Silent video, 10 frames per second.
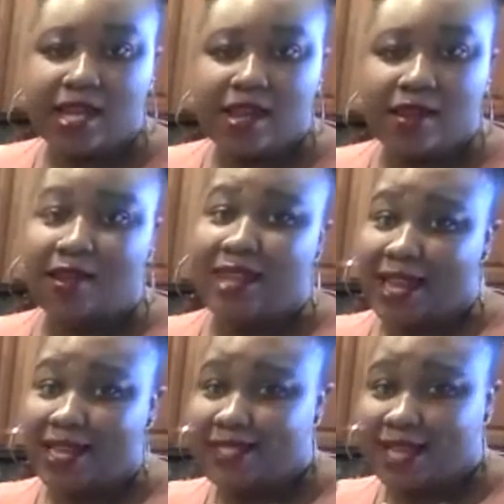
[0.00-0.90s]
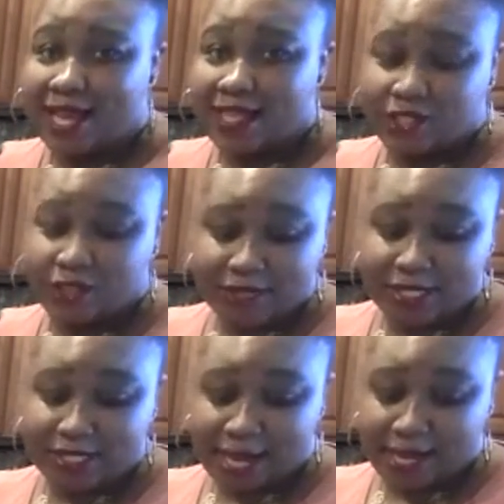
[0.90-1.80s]
nice-sized tuna
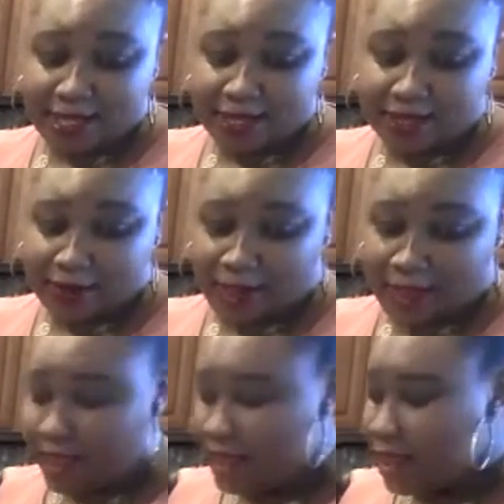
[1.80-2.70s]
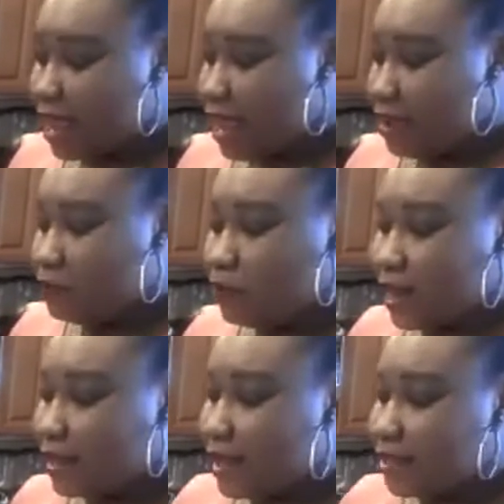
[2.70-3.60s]
steaks, okay? And what I
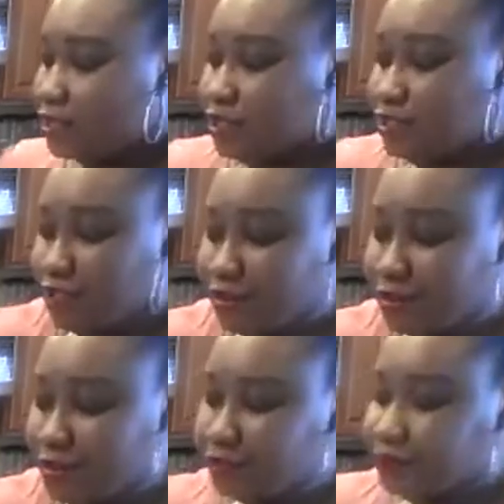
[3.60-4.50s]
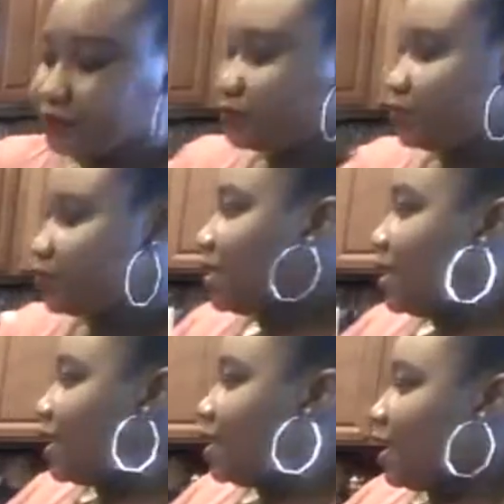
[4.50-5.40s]
like to do
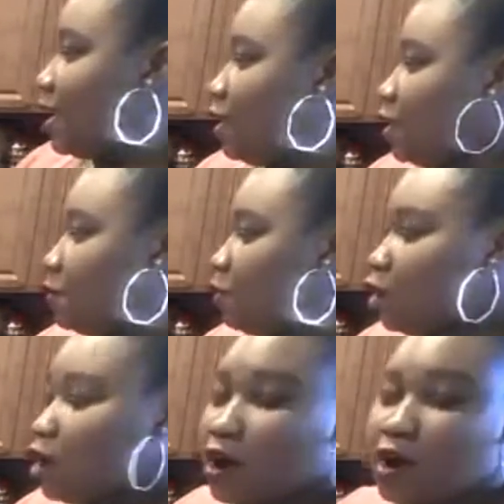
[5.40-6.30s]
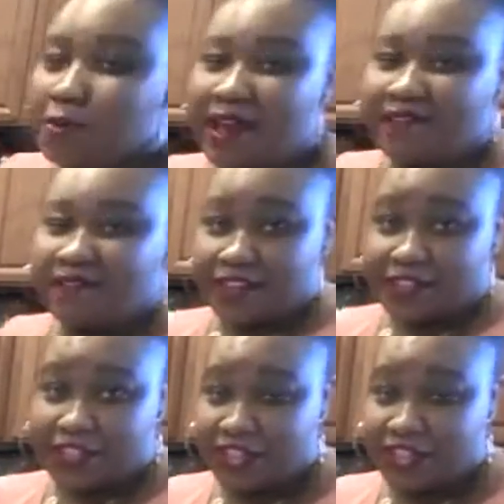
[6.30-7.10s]
on all my fish,